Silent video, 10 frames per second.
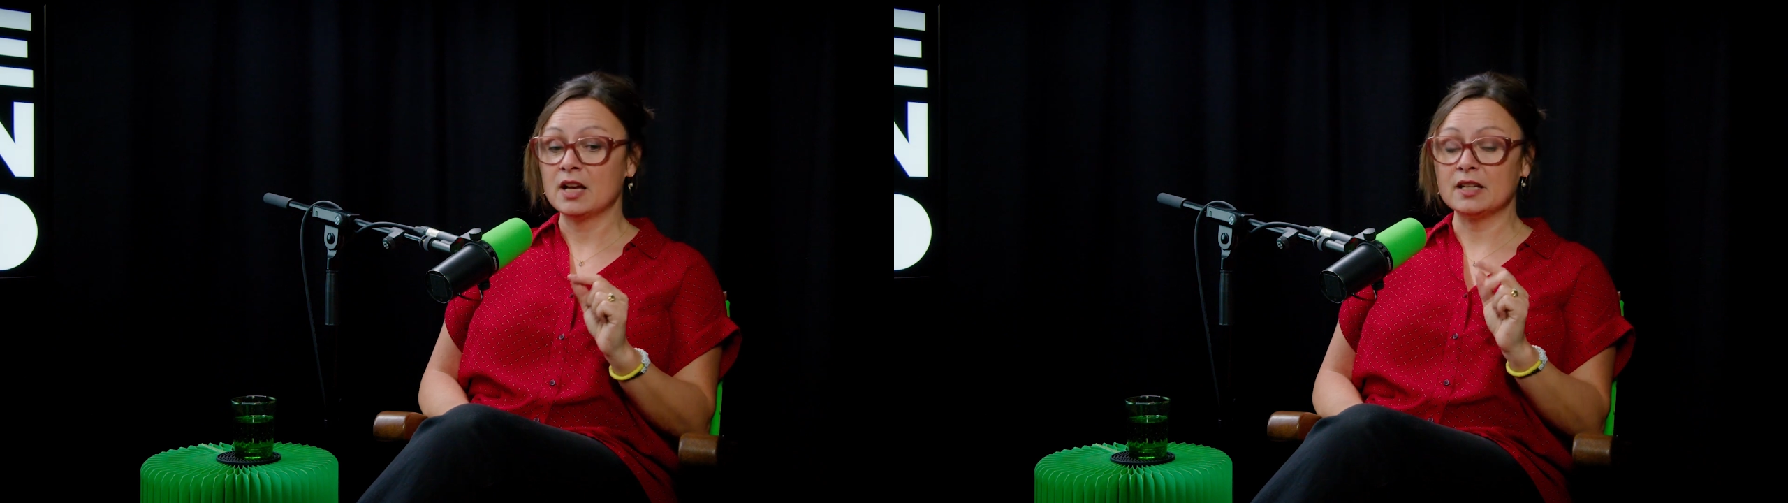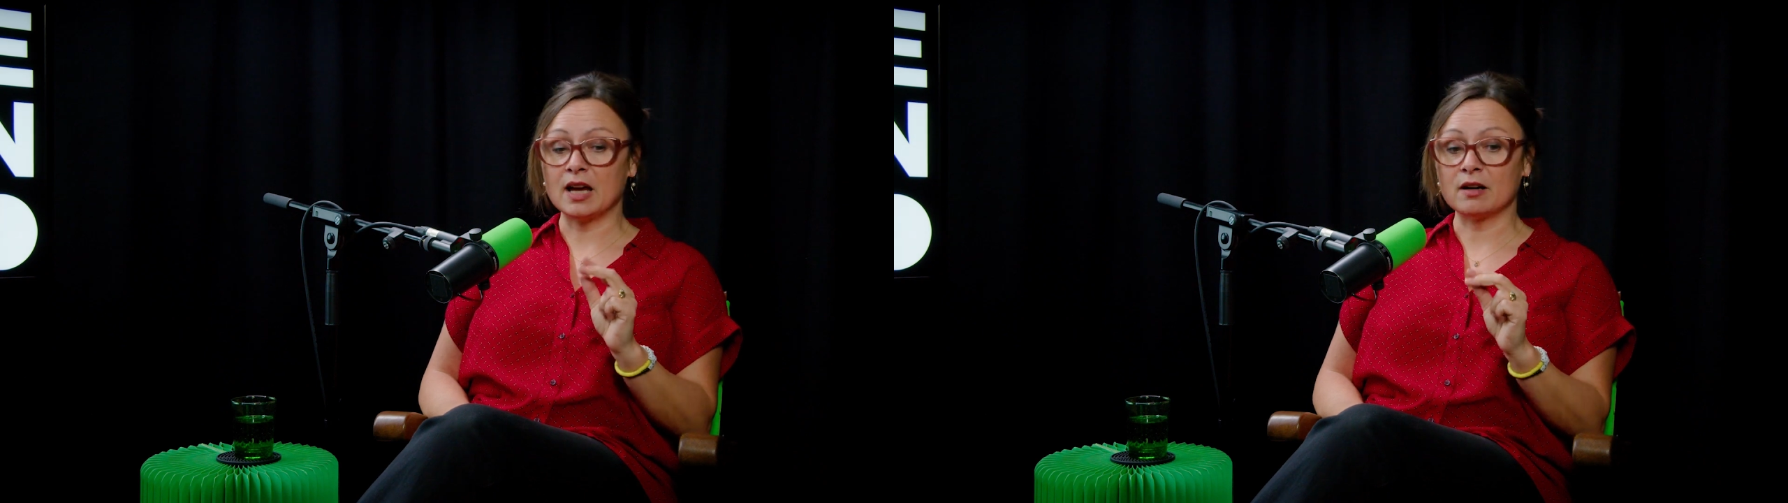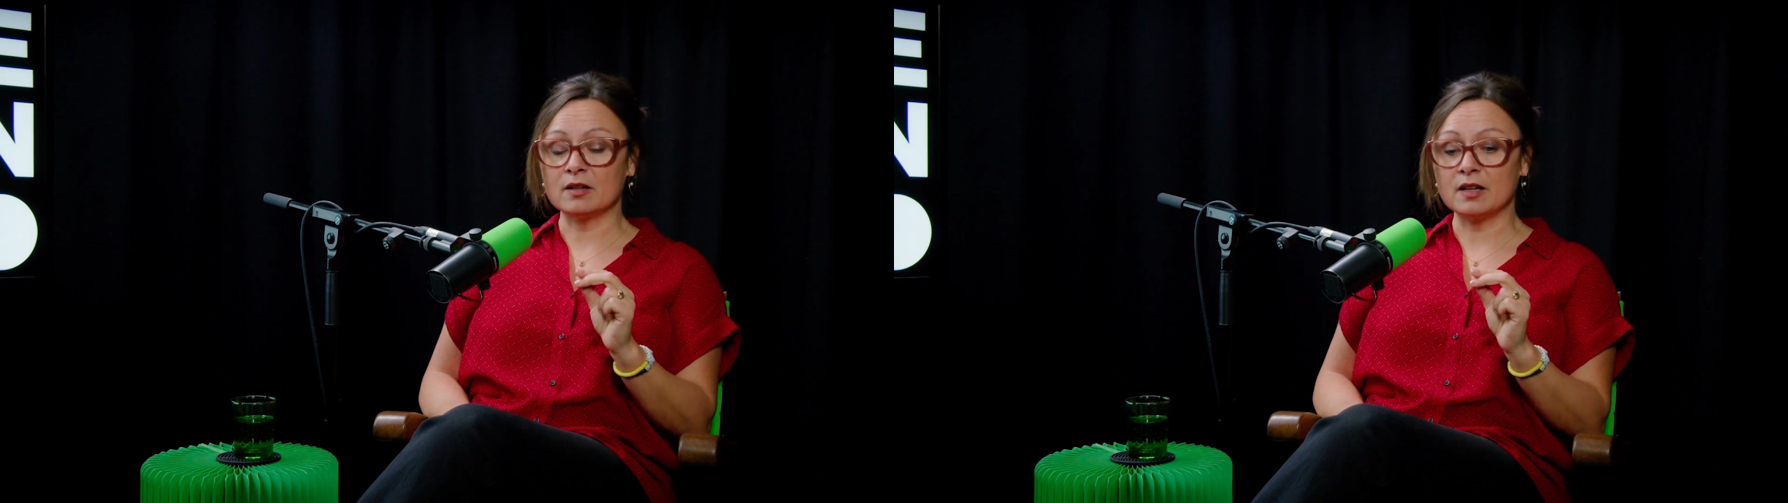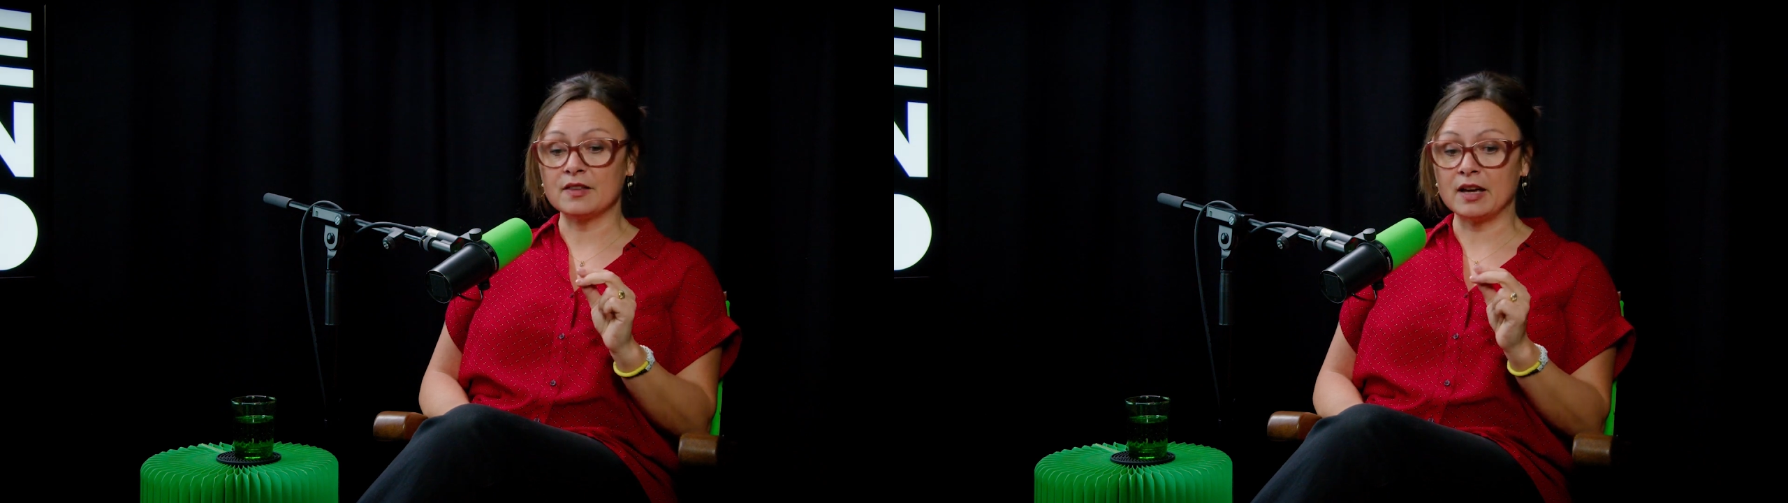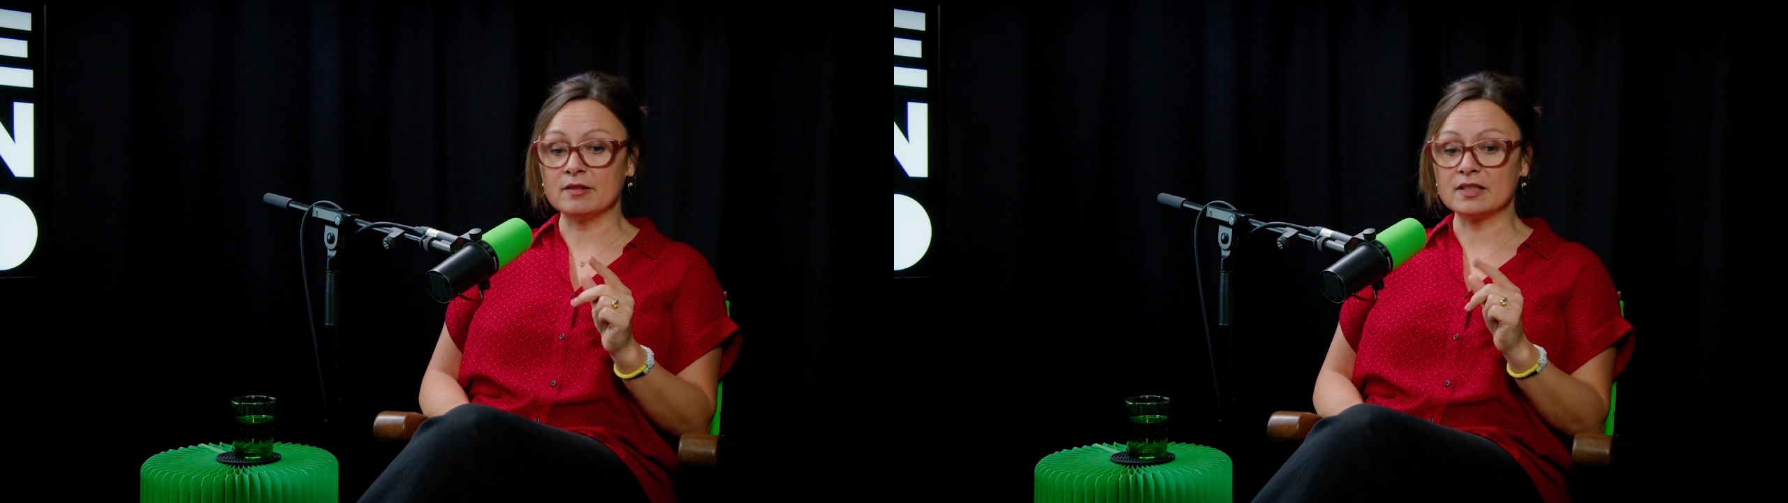Now,
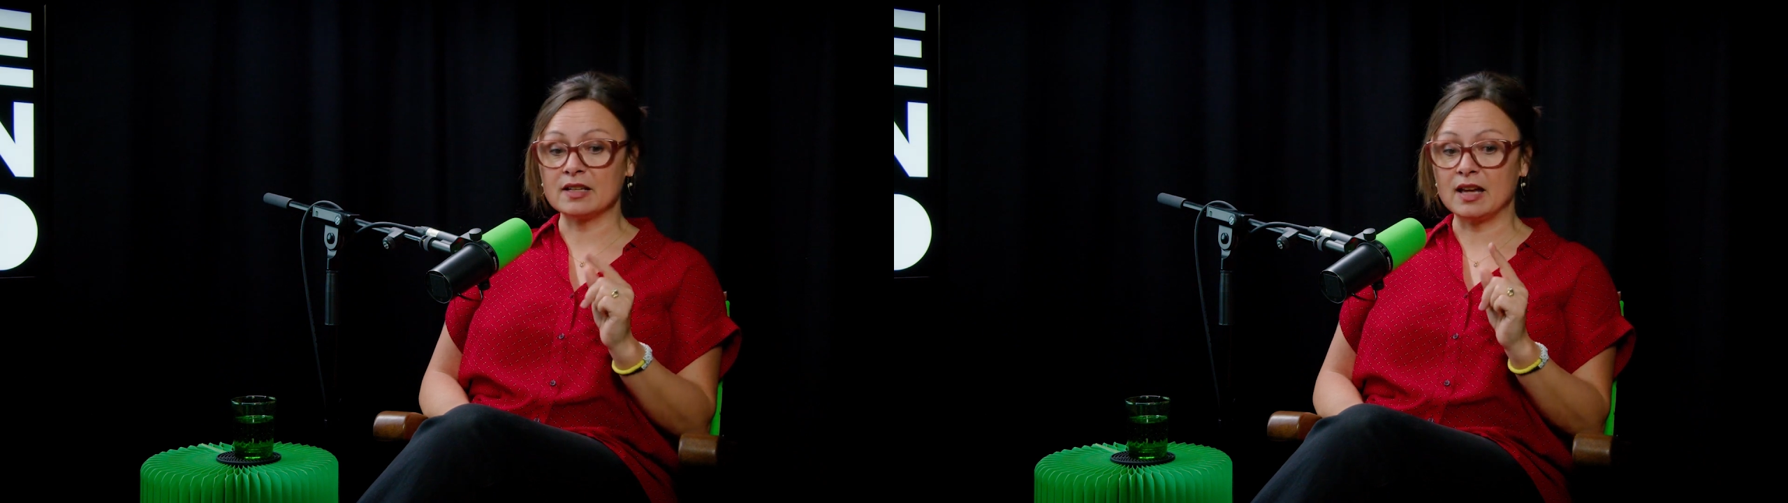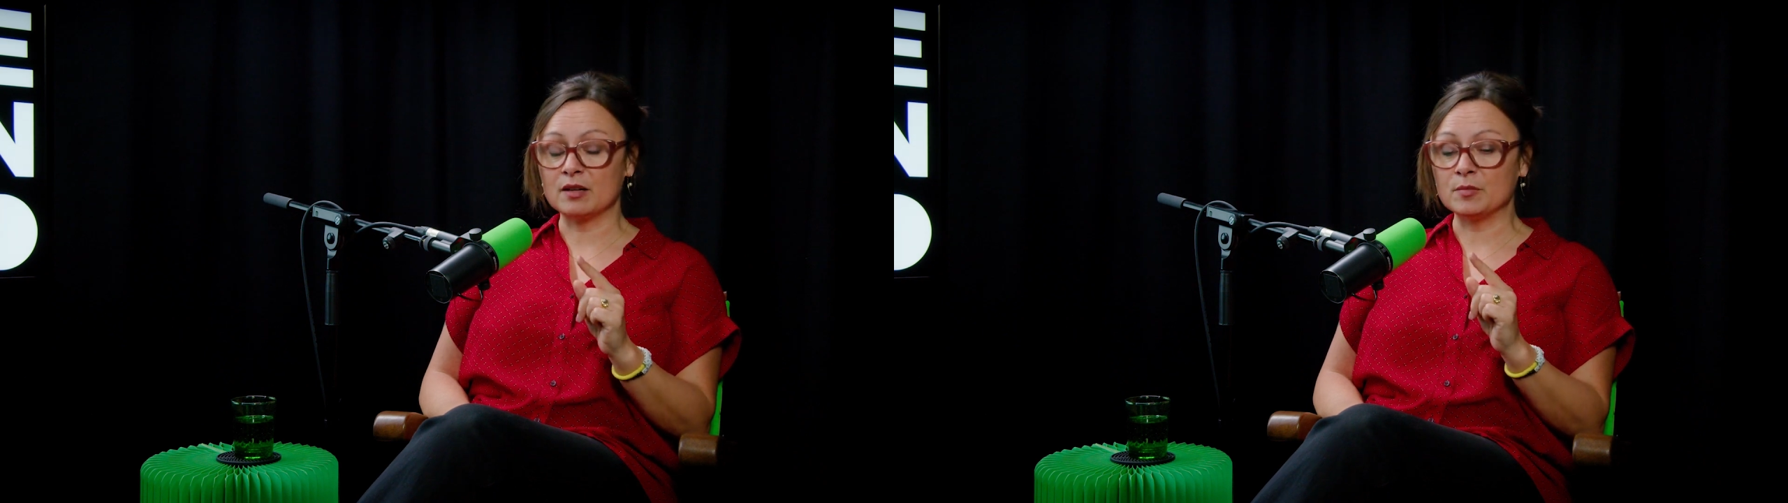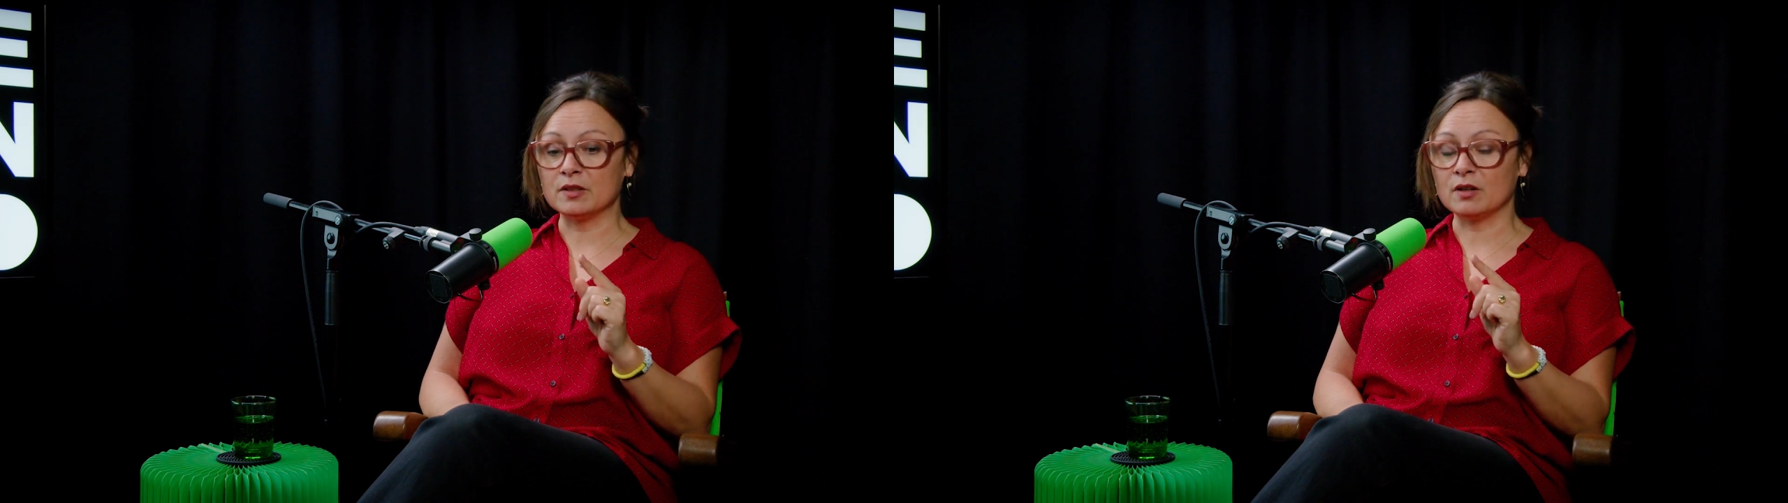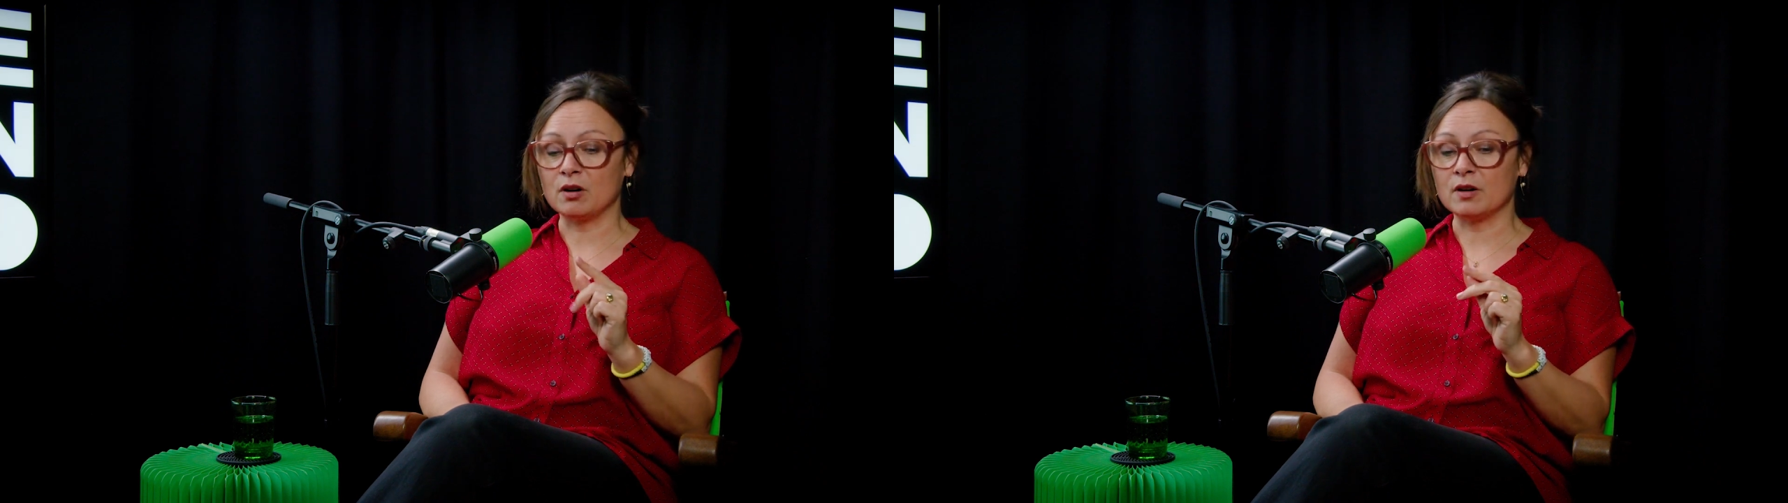there's an element,